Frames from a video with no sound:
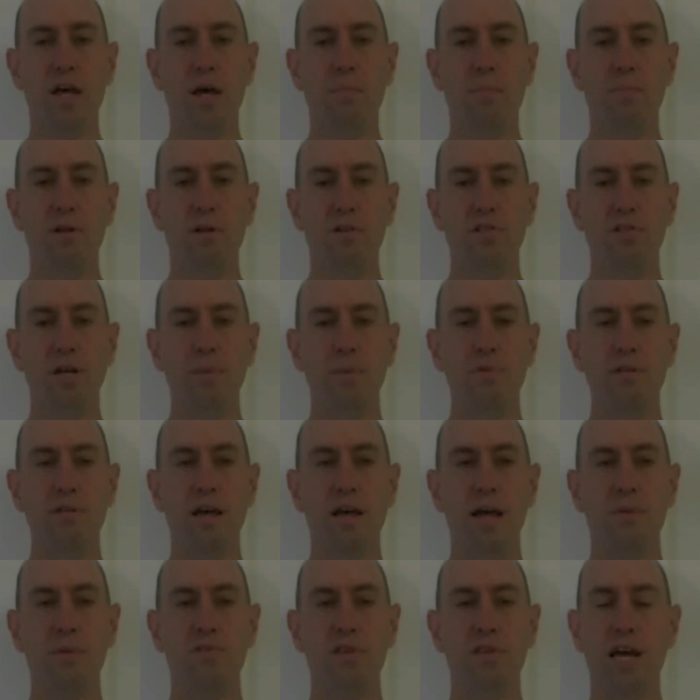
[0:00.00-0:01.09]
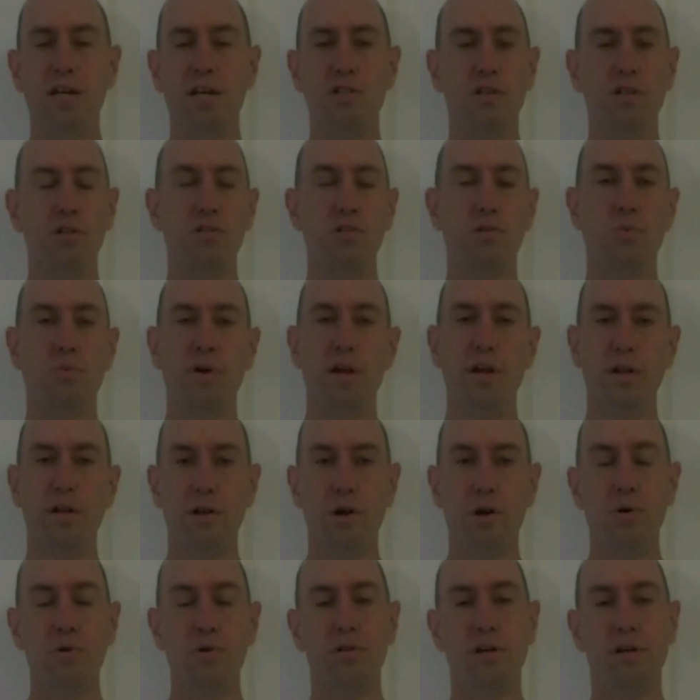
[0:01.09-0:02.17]
But sometimes that's just the way it
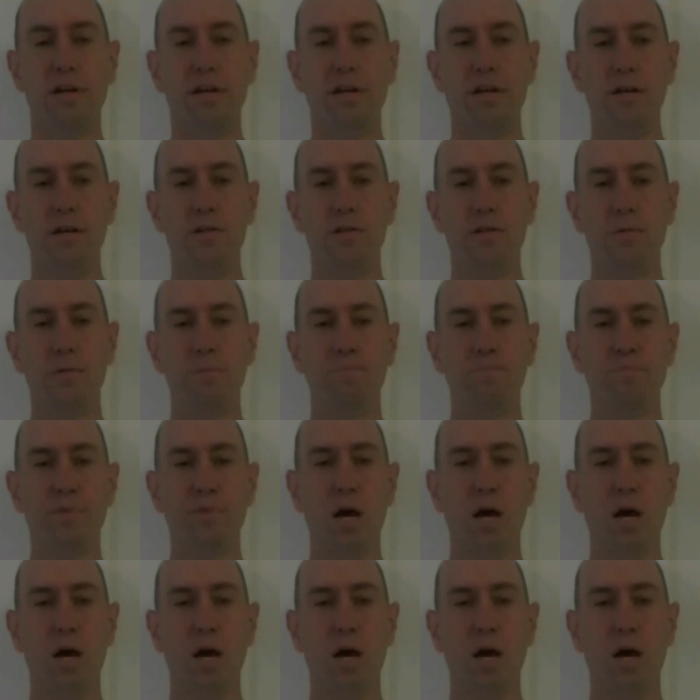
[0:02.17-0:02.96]
goes, I guess.